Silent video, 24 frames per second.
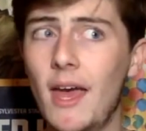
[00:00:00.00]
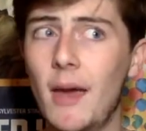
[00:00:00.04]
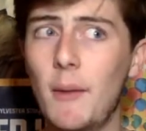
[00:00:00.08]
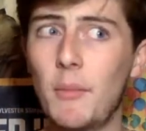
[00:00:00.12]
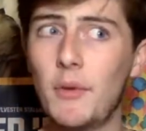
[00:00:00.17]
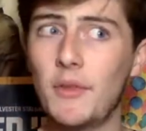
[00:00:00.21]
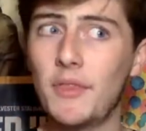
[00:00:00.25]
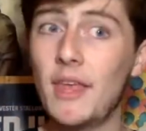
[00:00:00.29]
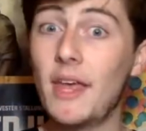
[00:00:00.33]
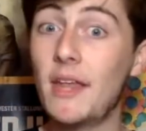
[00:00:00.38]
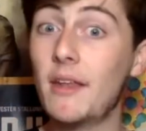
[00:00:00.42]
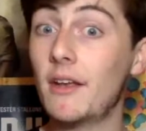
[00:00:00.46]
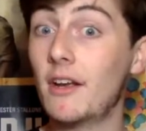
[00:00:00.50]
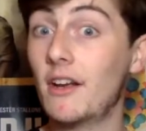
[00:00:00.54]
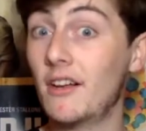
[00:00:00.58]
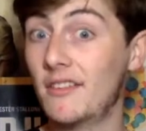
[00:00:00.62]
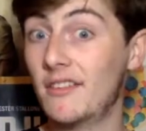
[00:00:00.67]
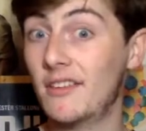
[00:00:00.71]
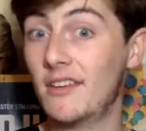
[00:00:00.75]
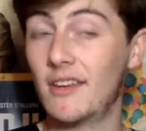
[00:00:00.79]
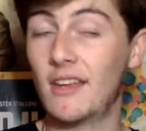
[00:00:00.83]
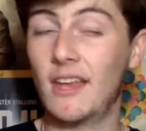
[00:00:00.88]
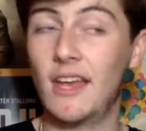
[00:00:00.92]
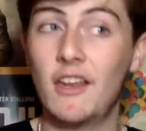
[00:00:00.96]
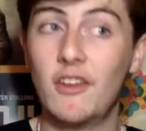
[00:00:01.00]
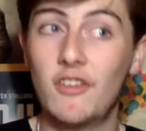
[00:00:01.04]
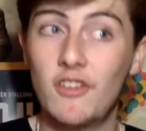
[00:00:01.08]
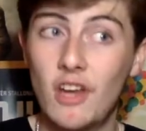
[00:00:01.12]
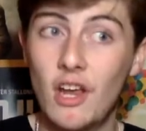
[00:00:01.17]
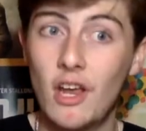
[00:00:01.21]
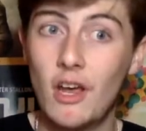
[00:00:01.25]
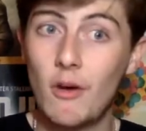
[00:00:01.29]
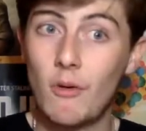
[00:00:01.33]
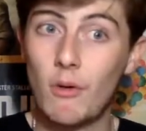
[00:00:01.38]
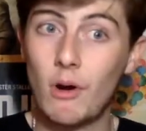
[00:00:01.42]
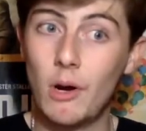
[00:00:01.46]
But then it got to the stage
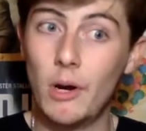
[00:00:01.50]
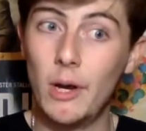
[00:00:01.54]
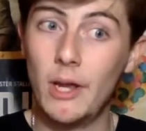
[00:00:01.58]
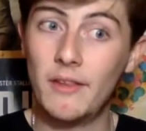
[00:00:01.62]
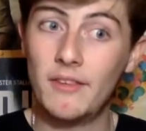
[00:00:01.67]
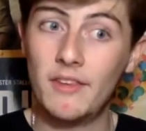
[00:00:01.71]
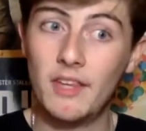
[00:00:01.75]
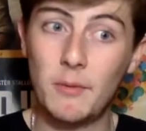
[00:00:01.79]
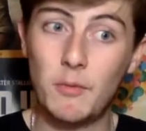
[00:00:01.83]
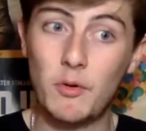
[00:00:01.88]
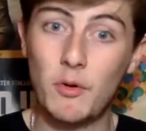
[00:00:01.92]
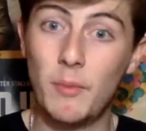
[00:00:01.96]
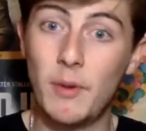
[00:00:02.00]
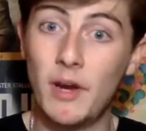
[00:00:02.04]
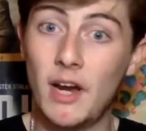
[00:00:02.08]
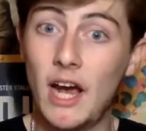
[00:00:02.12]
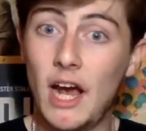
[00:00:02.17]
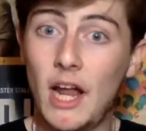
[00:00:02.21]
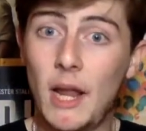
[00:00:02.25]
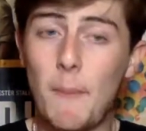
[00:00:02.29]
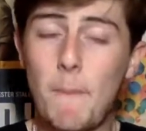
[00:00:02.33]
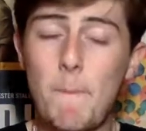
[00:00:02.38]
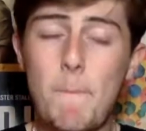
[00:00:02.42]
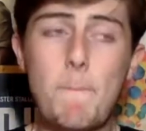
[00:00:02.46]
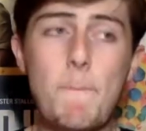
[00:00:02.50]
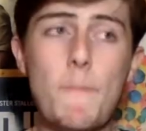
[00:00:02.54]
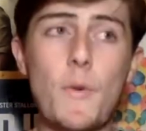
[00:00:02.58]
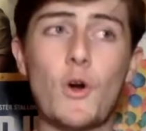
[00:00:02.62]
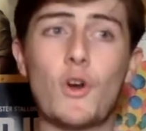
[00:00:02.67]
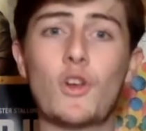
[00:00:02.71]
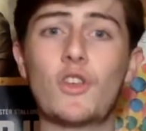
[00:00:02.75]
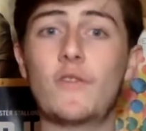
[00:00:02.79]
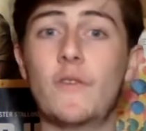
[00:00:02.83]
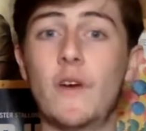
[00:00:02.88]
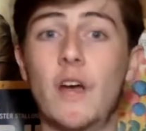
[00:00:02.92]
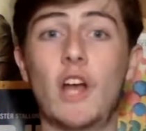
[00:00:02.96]
where I didn't see the premiere, and a
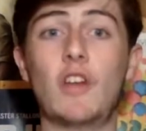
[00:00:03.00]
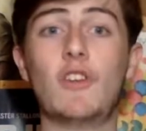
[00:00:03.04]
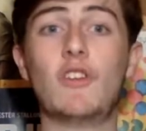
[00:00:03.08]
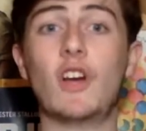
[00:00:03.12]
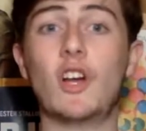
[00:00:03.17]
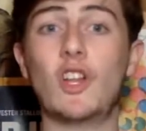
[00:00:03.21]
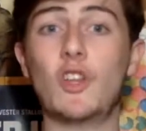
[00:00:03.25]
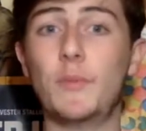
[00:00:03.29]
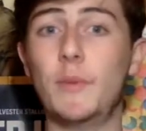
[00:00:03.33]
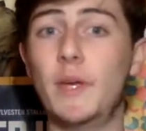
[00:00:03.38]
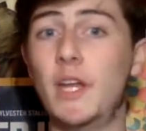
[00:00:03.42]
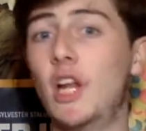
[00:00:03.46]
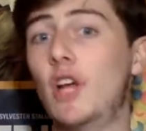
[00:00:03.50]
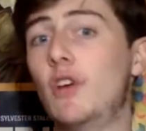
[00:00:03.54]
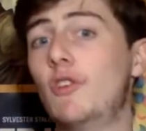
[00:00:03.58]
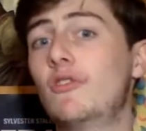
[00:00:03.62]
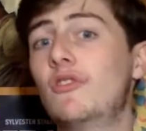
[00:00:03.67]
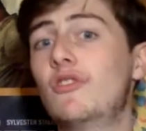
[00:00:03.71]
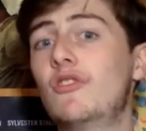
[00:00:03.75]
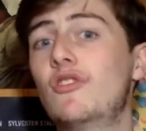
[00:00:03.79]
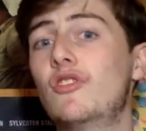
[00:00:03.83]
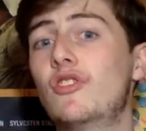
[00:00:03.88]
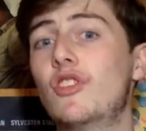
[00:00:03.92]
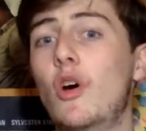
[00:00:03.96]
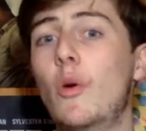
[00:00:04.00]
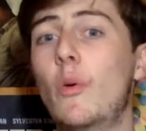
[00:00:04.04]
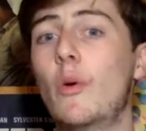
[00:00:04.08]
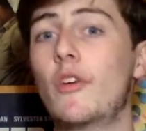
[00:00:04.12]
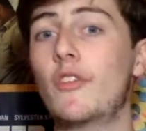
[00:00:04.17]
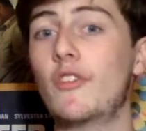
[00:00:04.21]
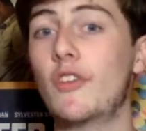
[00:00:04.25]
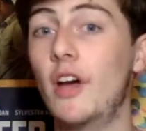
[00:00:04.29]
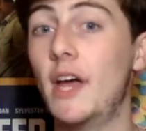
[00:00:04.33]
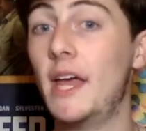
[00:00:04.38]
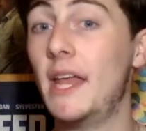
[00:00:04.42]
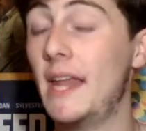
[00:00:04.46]
burst of energy got into me, and I was so
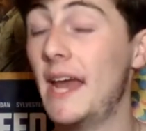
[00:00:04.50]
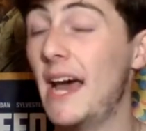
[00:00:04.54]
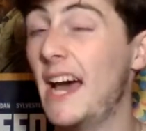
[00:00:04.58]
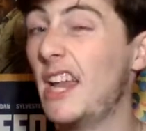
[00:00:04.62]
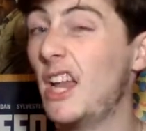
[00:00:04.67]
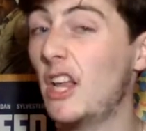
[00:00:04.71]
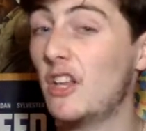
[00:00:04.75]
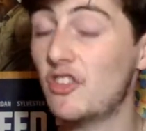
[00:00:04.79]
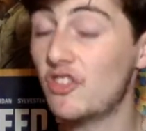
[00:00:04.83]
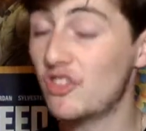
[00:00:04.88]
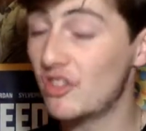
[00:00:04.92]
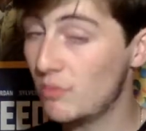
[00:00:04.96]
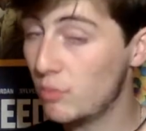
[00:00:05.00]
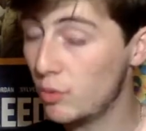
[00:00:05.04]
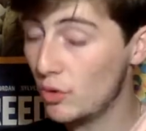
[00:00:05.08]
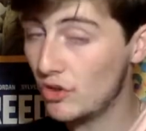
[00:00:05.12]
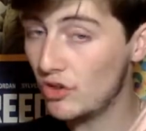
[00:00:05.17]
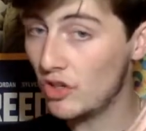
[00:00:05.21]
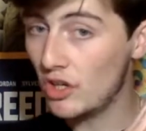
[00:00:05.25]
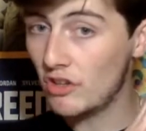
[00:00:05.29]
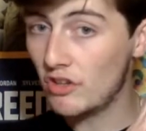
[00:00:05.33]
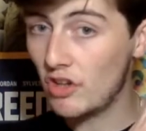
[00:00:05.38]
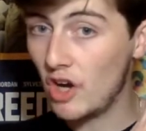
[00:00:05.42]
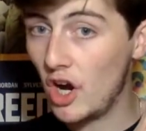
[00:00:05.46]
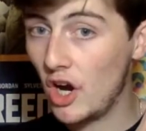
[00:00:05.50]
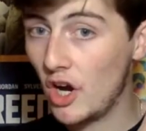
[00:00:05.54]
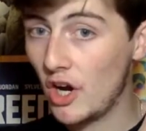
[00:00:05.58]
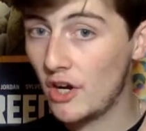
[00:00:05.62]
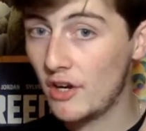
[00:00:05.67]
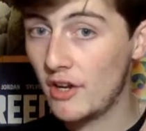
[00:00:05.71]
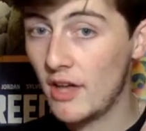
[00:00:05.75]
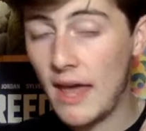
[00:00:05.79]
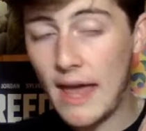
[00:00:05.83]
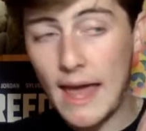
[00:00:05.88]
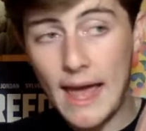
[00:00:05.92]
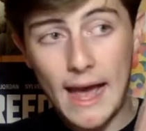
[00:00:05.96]
excited, and I just was not
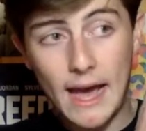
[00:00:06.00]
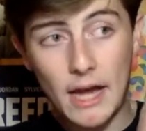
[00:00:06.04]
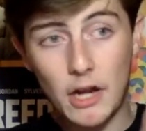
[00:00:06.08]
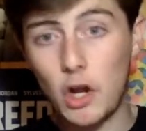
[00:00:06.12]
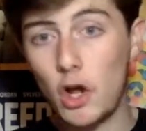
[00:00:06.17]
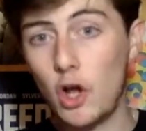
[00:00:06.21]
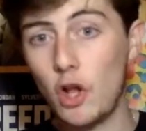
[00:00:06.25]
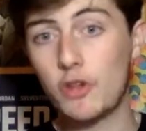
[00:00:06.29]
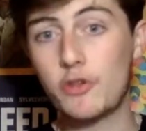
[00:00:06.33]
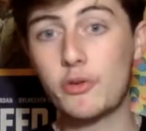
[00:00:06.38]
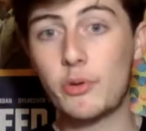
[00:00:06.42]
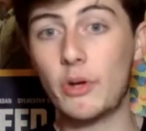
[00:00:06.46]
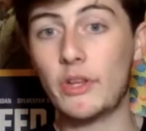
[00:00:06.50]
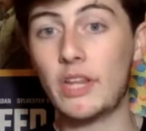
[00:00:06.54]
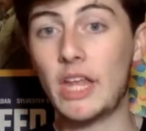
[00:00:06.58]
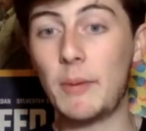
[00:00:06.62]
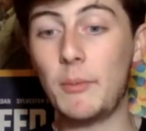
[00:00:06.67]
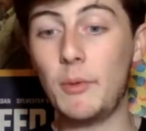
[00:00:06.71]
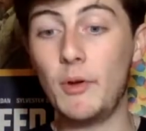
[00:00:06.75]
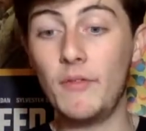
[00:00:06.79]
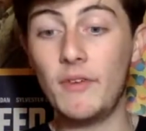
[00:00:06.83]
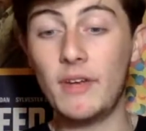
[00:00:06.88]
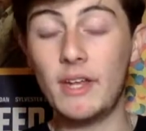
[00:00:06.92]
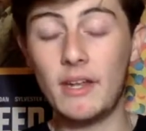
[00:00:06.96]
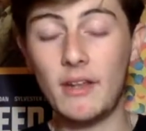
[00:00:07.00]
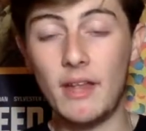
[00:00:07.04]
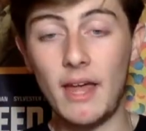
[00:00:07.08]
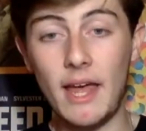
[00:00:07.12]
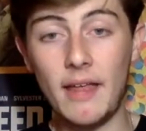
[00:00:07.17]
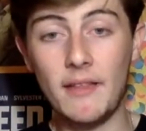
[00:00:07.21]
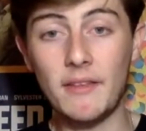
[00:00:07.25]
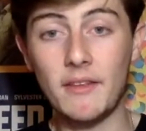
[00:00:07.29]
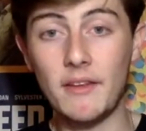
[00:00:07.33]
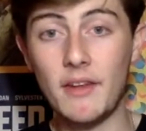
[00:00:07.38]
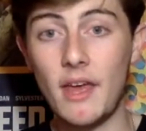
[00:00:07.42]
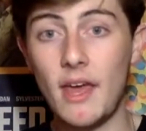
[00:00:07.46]
tired at all throughout that movie, and it
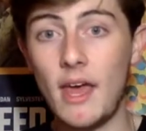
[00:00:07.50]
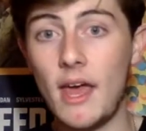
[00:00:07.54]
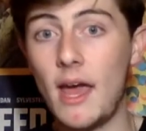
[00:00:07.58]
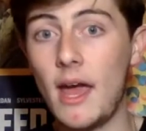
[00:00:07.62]
ended.